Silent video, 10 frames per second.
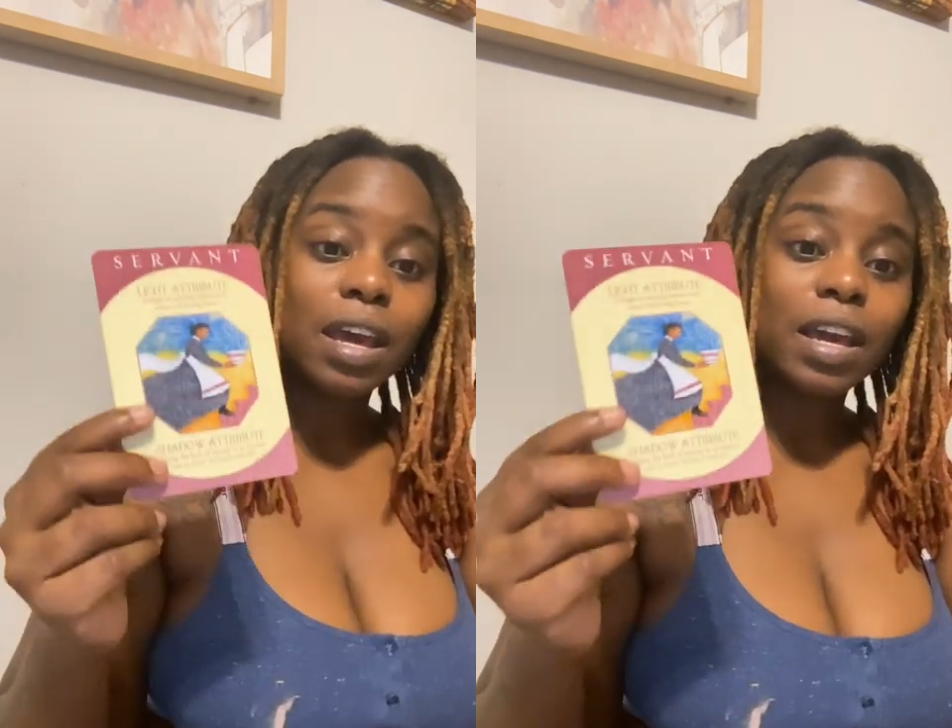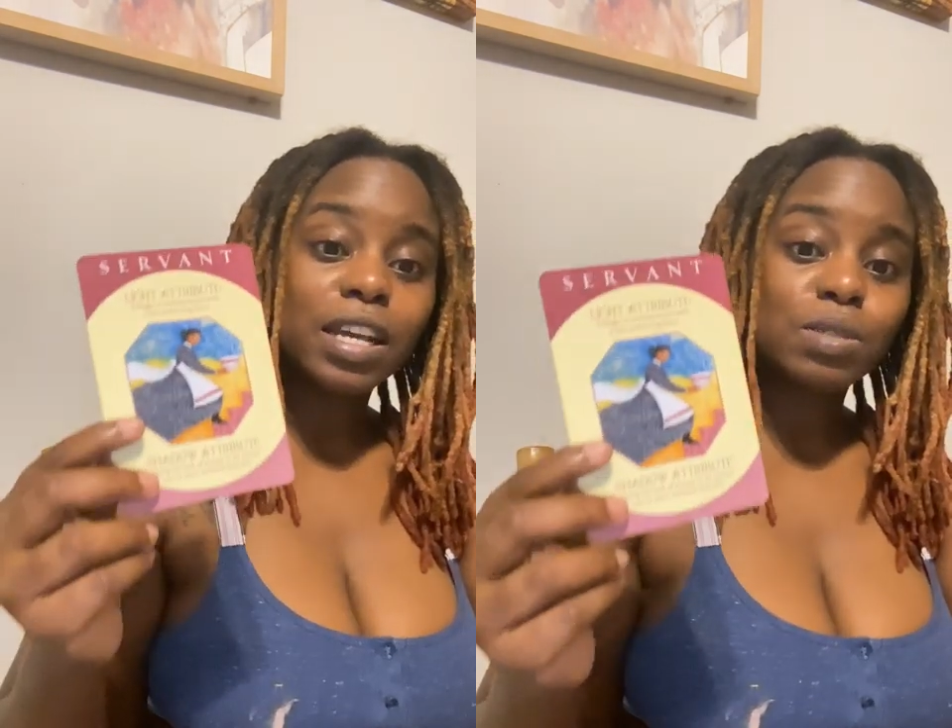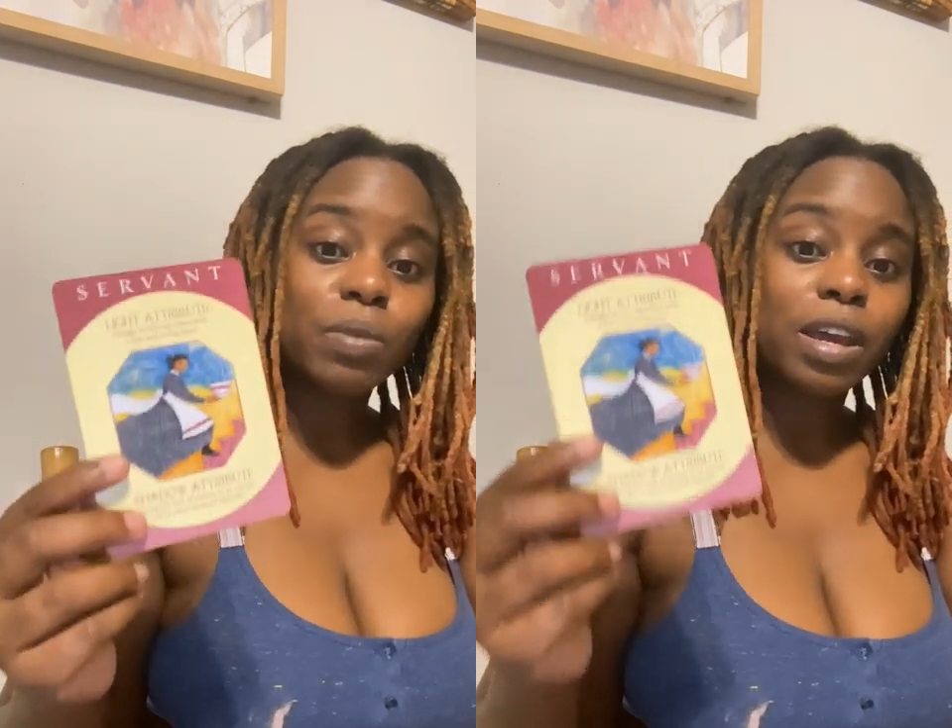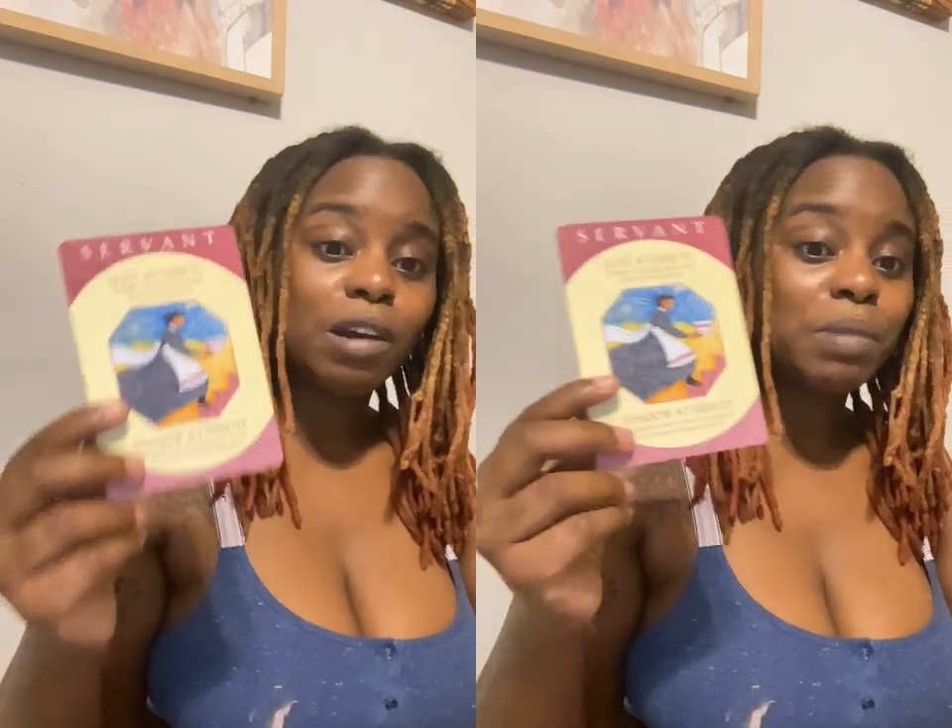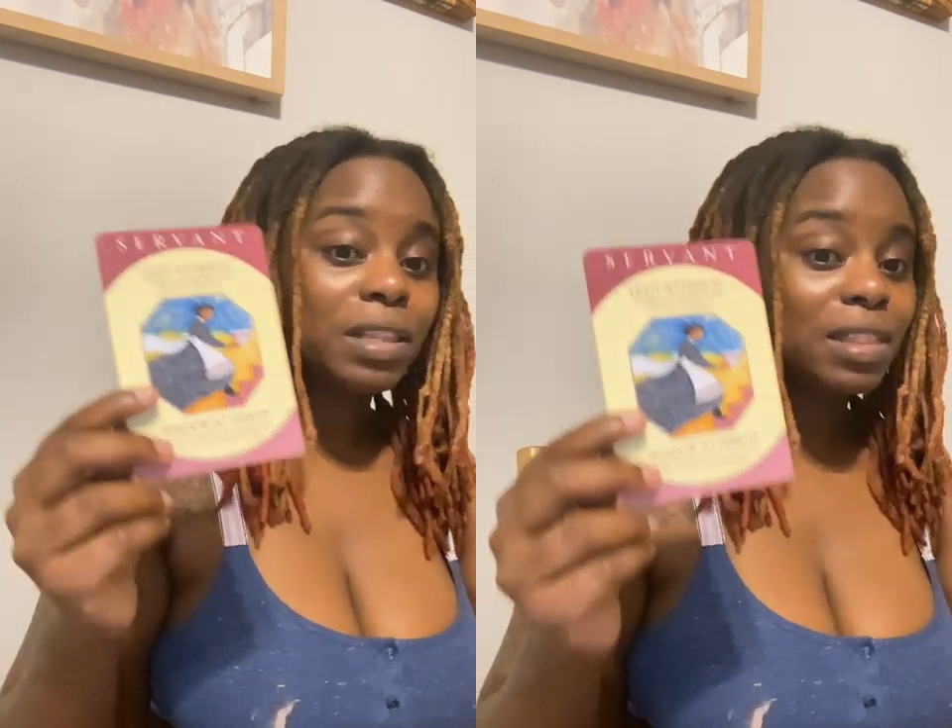as
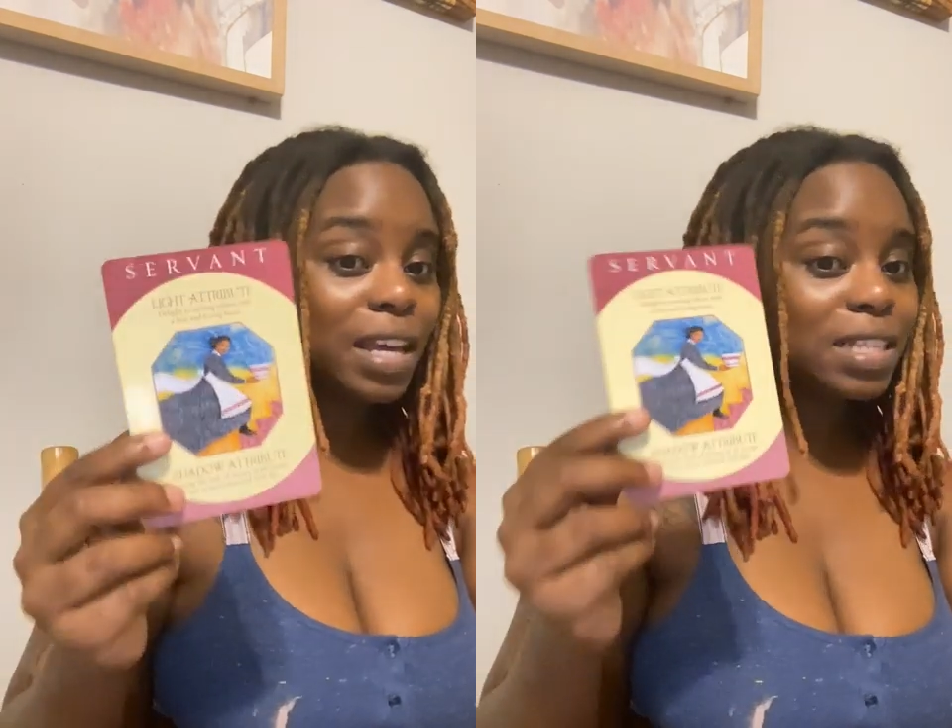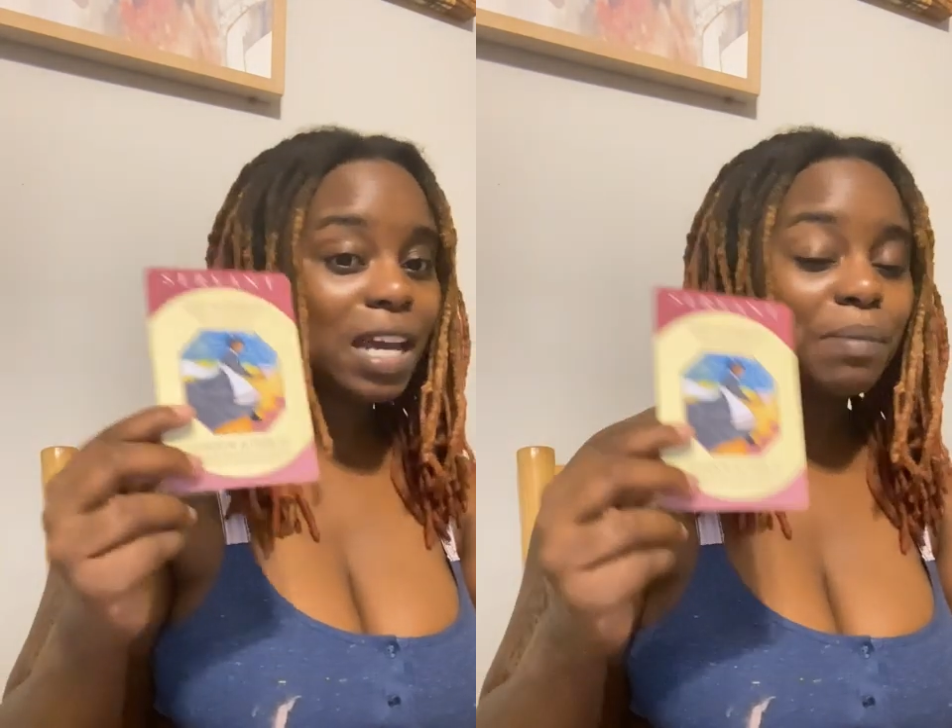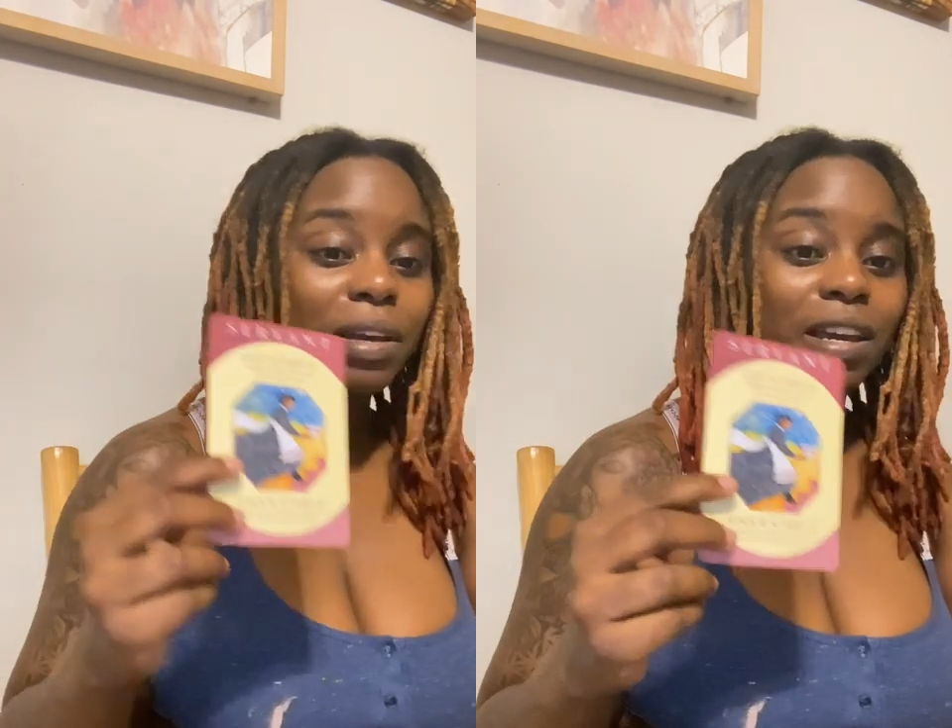well. But that type of